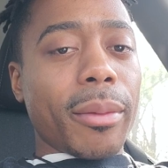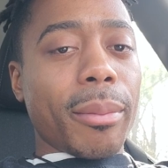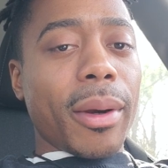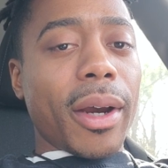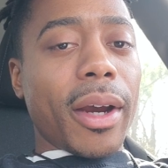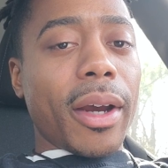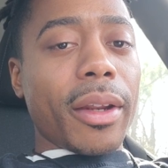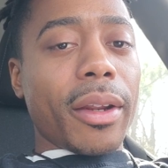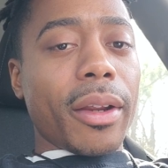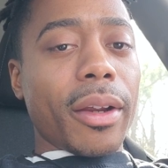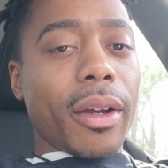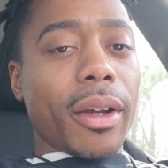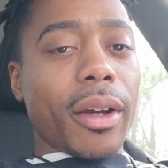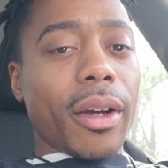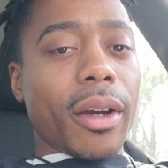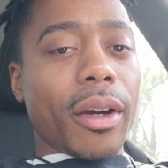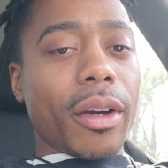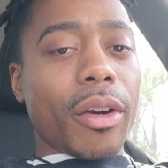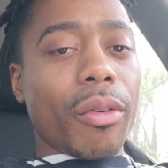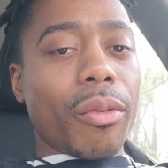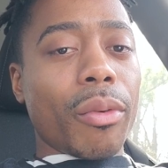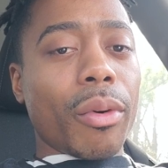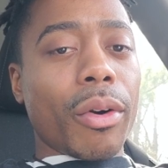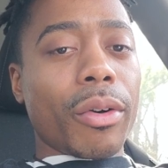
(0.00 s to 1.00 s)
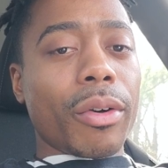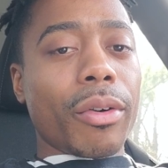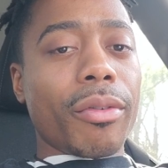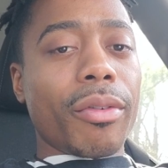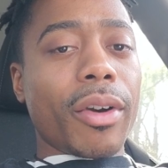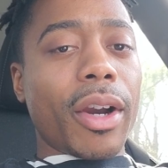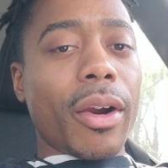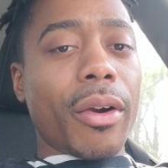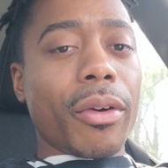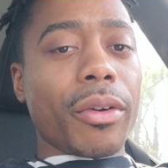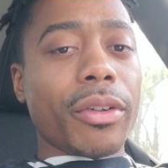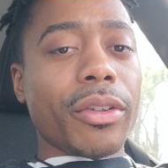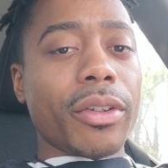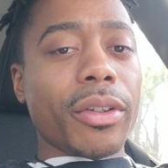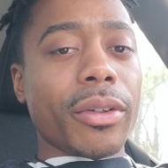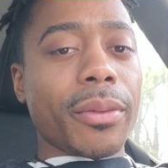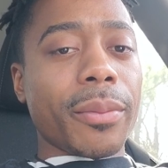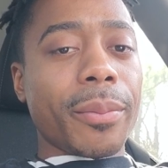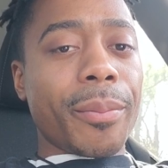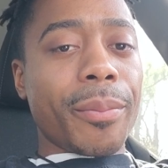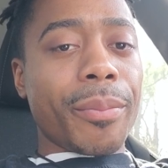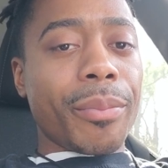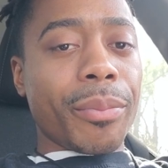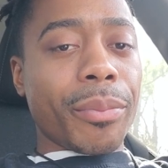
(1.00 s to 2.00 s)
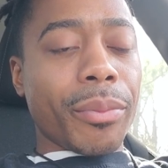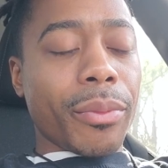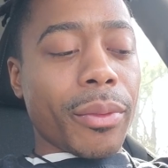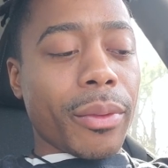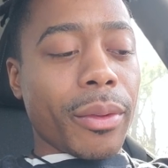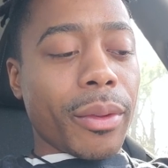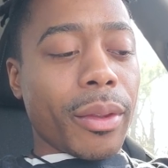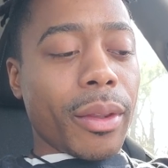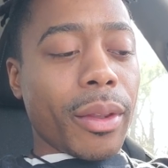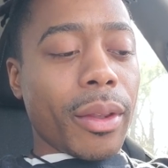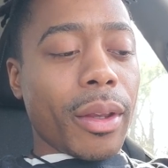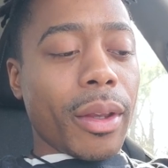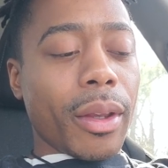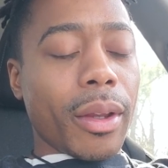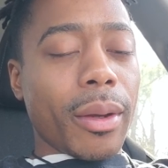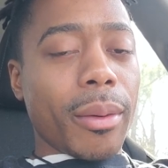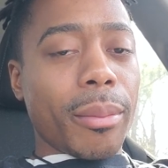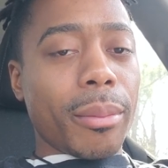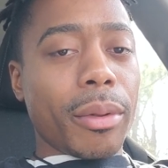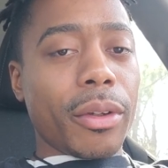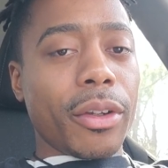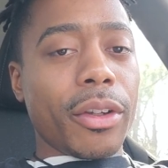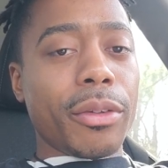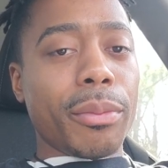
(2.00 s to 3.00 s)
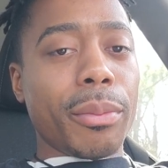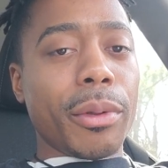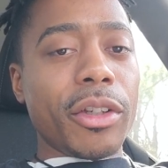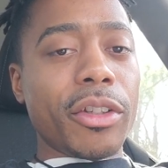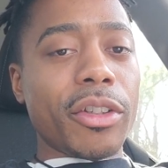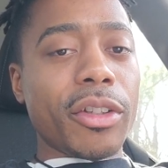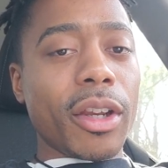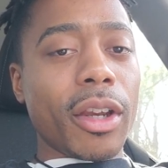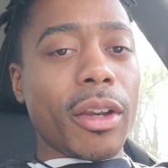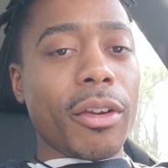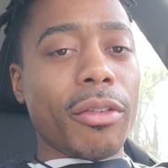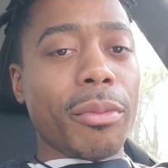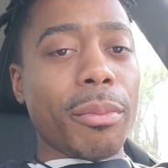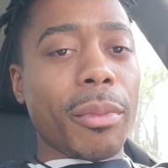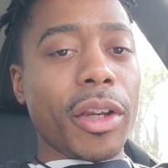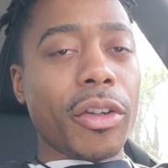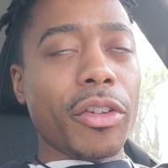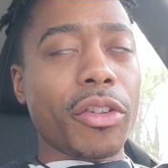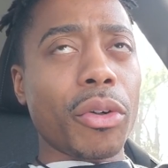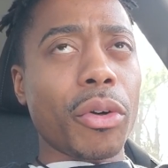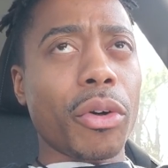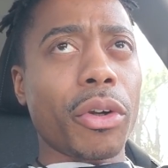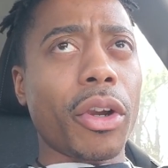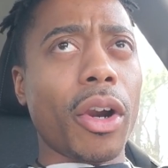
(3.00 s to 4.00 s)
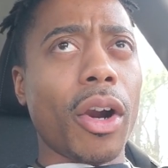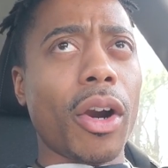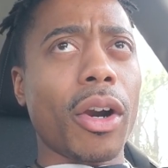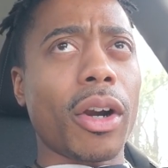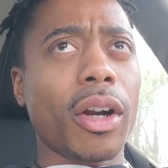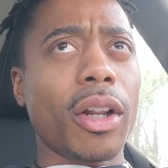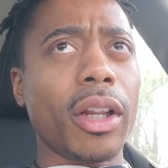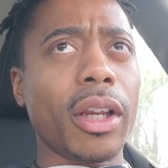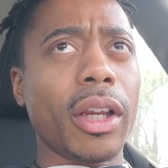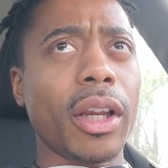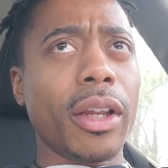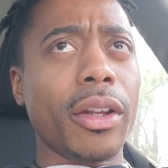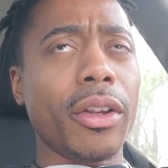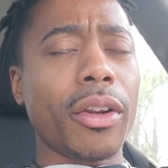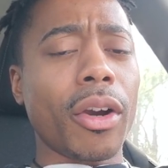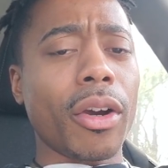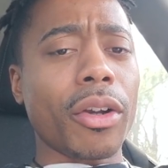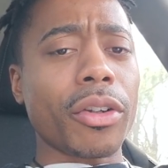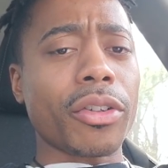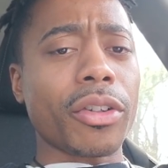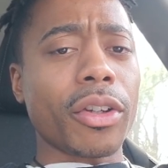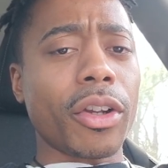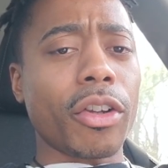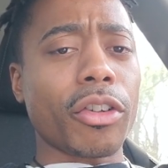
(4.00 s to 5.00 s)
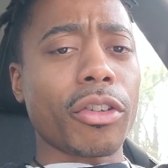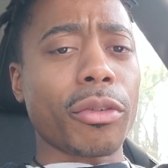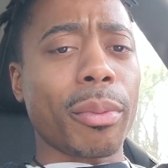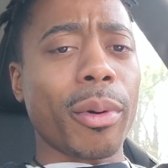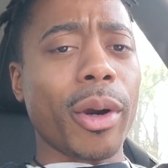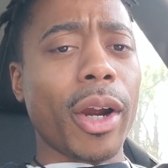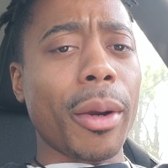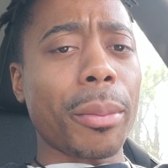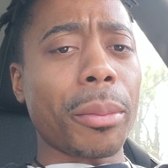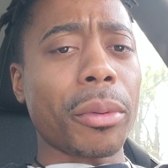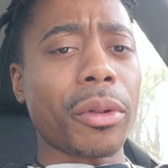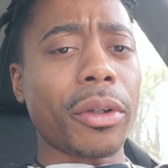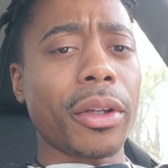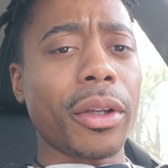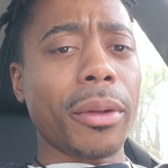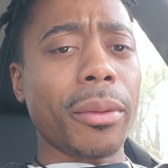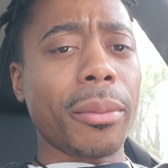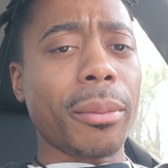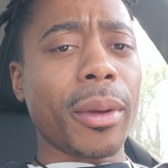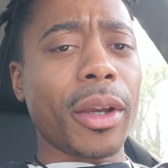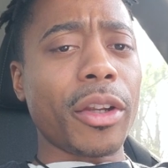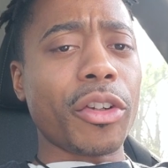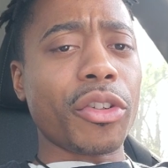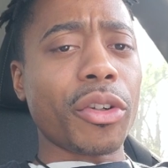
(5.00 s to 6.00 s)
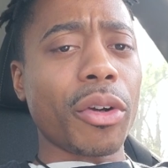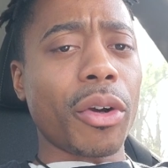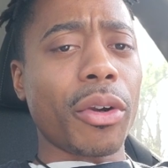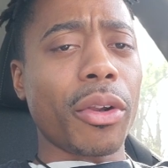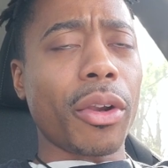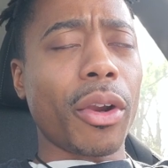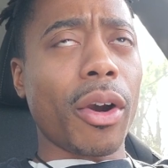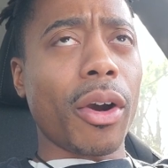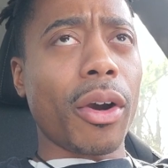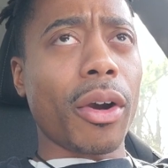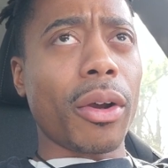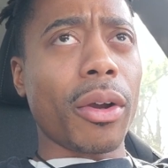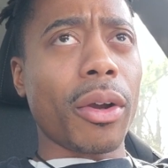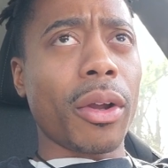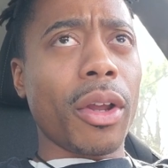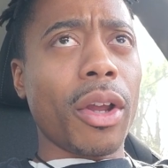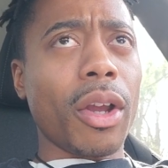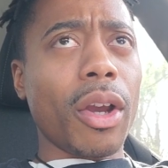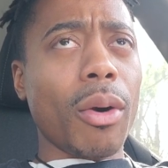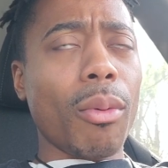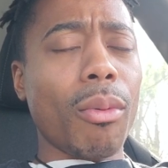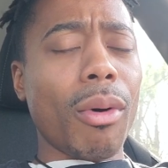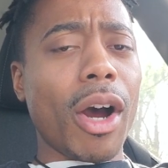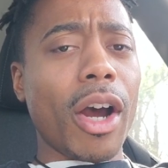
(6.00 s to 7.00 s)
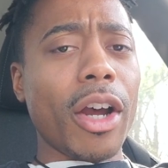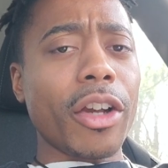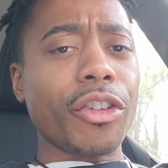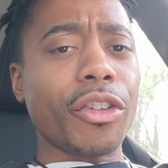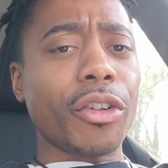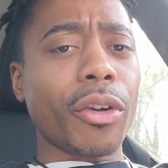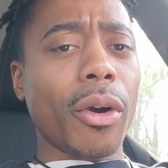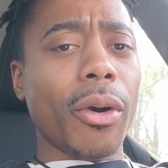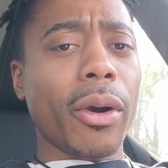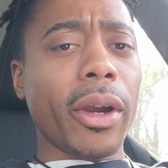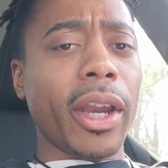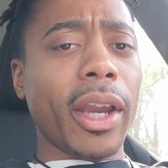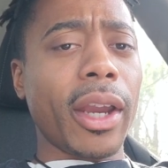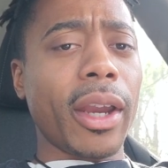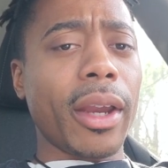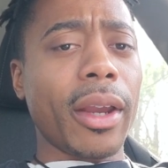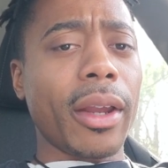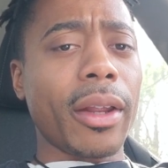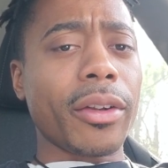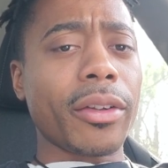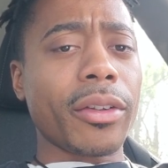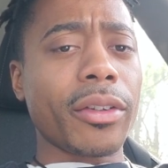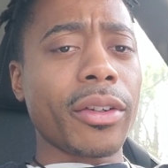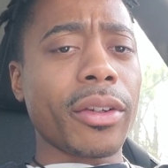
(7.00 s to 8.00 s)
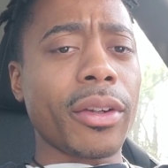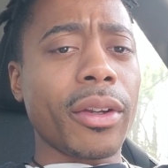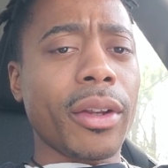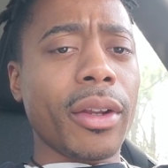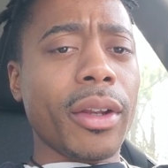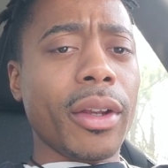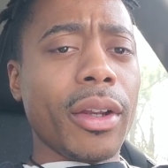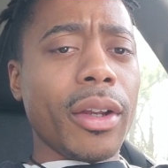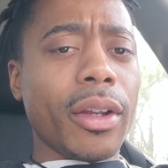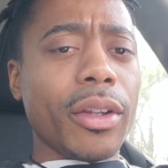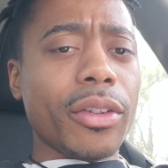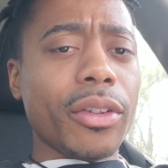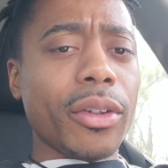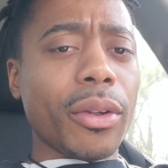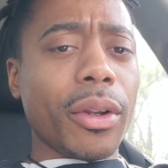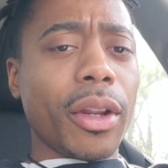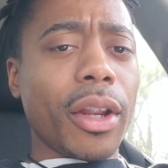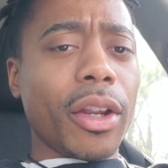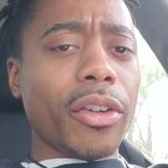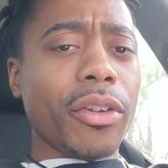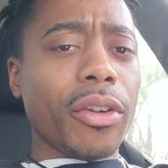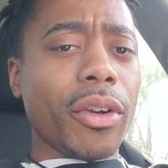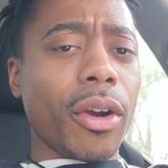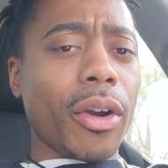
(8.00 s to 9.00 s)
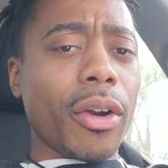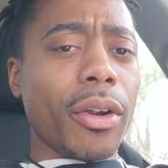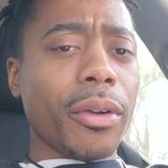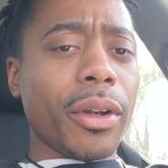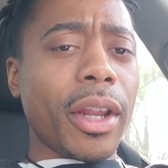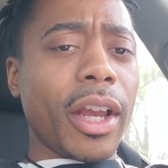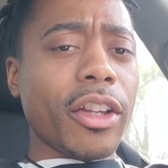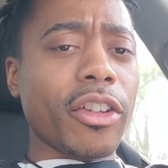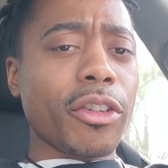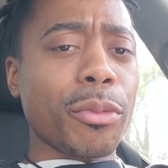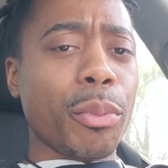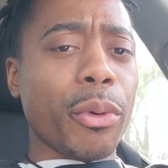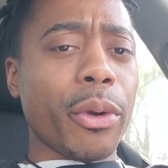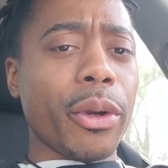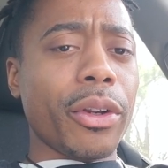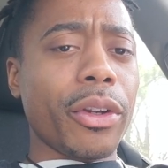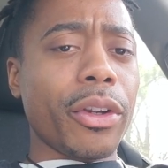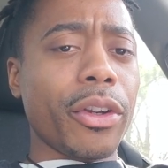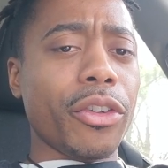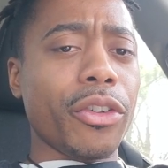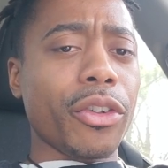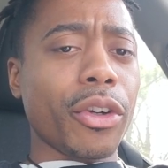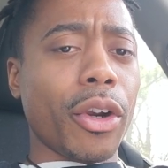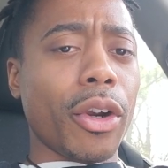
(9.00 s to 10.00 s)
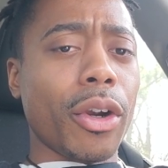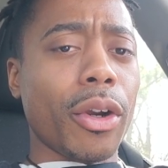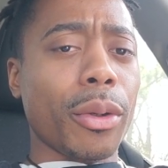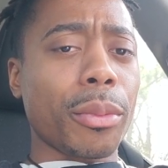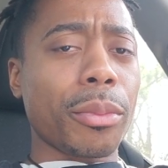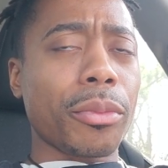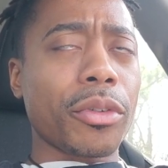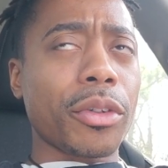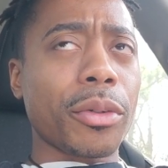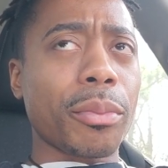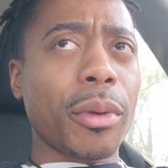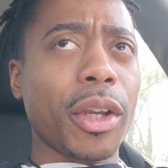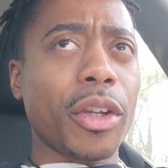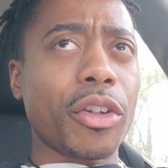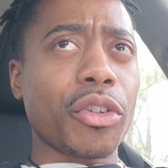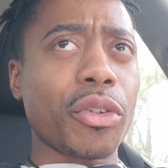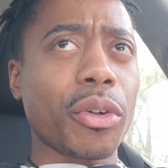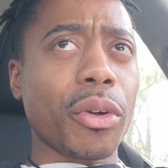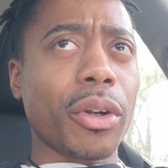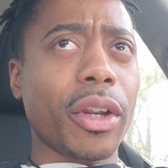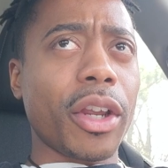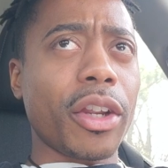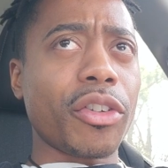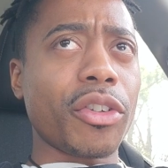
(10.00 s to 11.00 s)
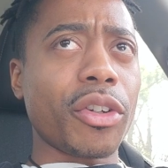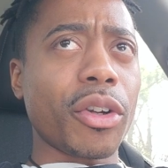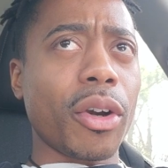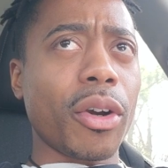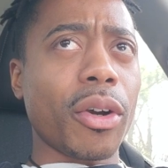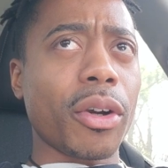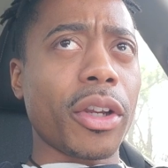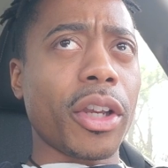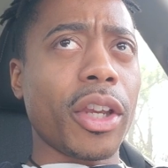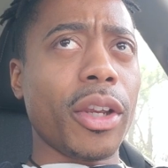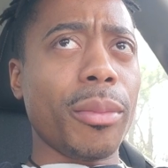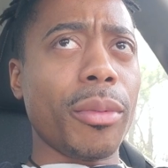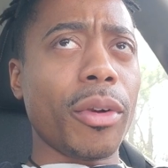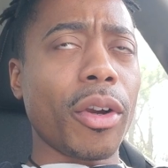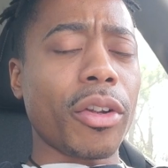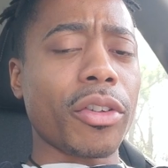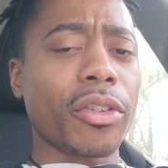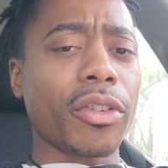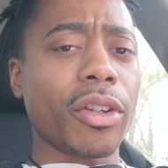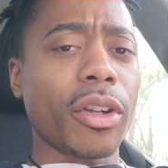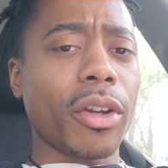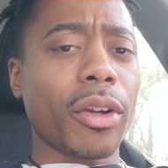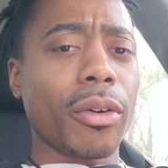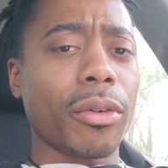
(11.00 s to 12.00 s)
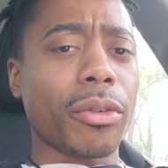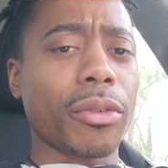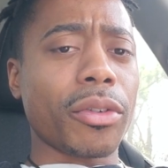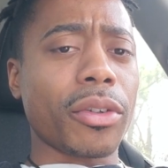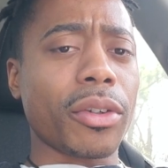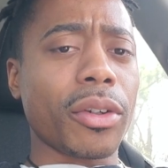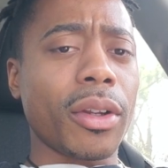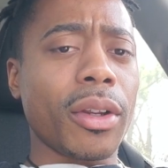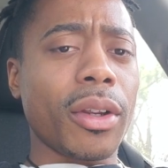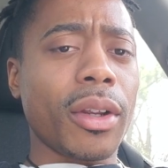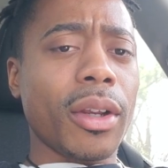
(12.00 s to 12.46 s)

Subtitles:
by the coronavirus, please be safe. Make sure y'all clean yourselves properly. Make sure y'all wash your hands so that y'all not spreading the germs. Make sure that y'all keep yourselves